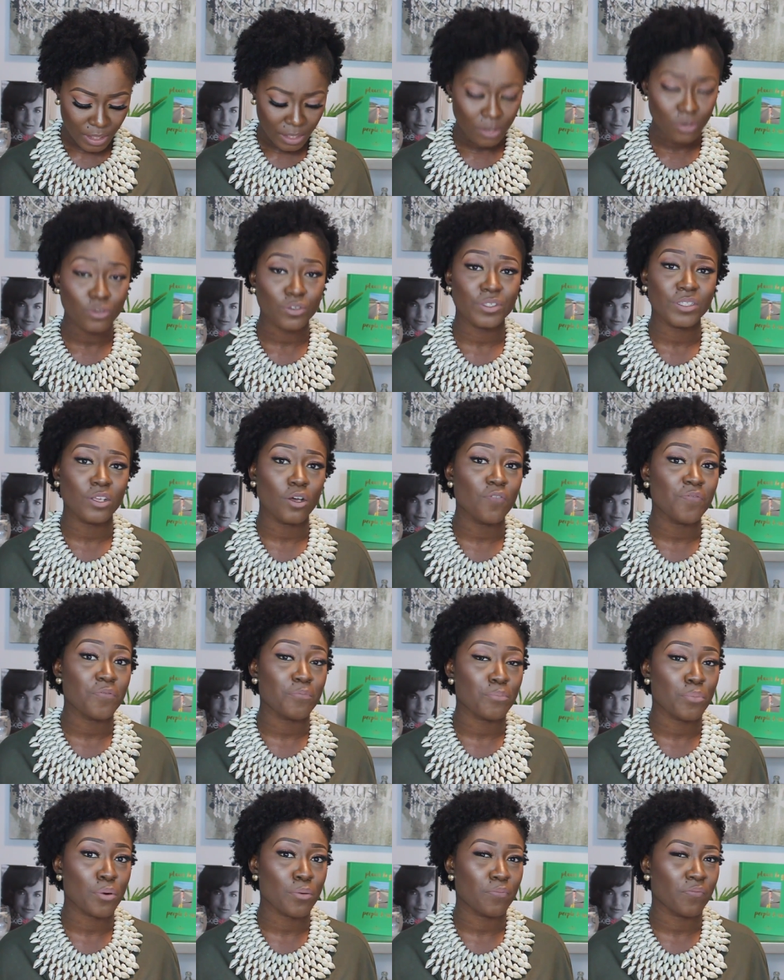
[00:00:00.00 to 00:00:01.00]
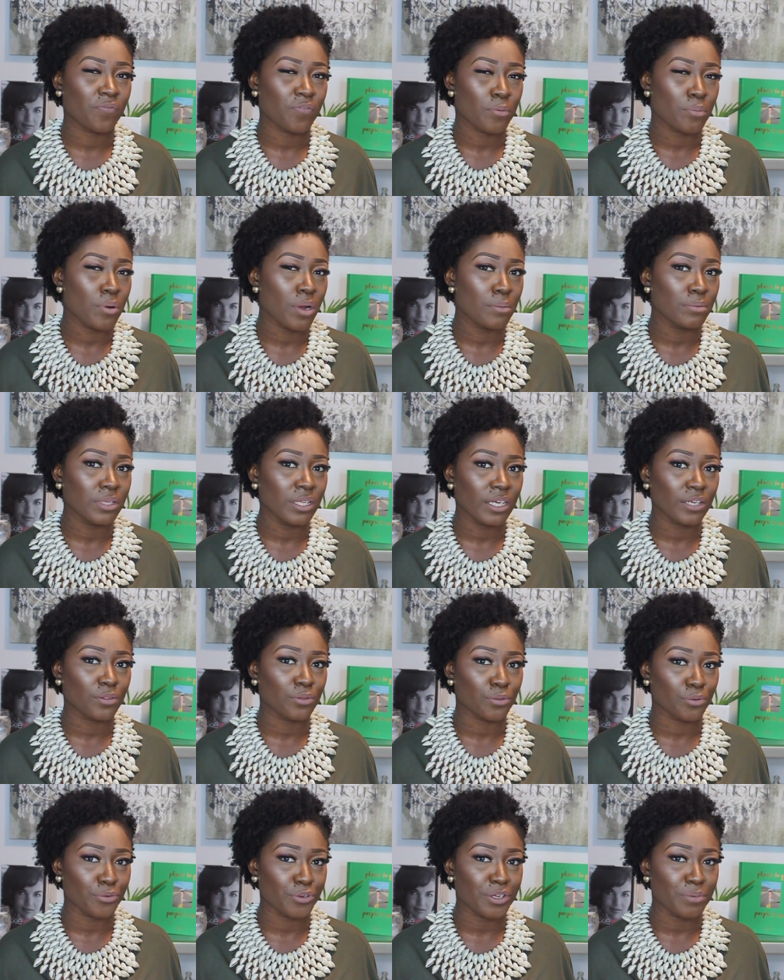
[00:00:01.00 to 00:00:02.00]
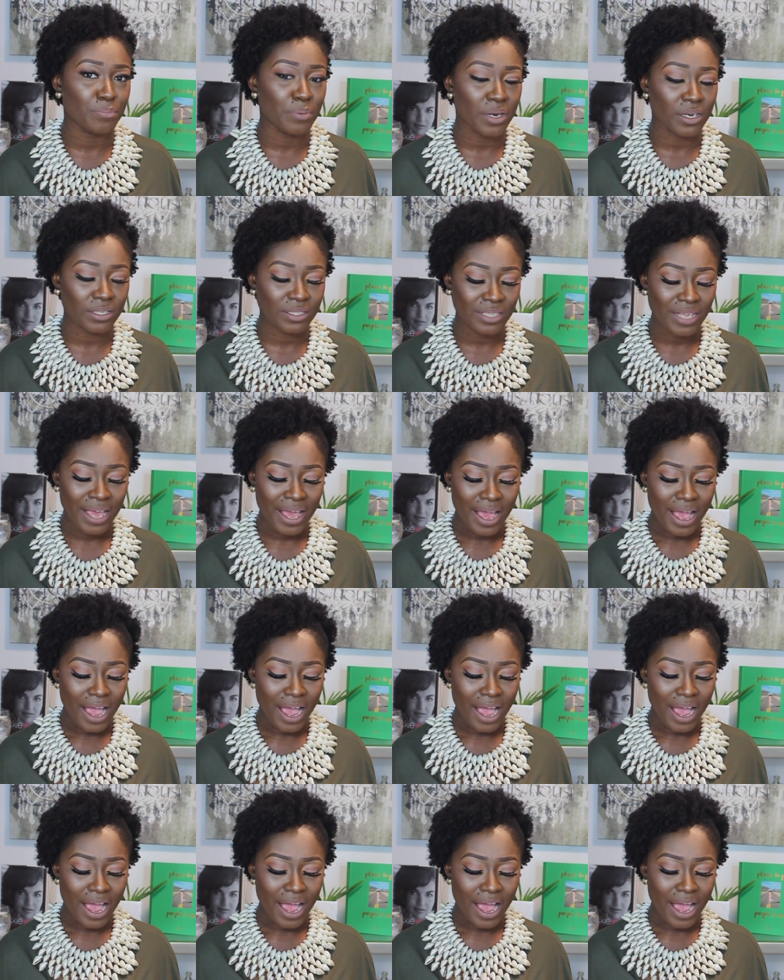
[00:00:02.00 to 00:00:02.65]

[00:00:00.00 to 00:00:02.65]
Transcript: it'll sell for, for probably like 30 bucks.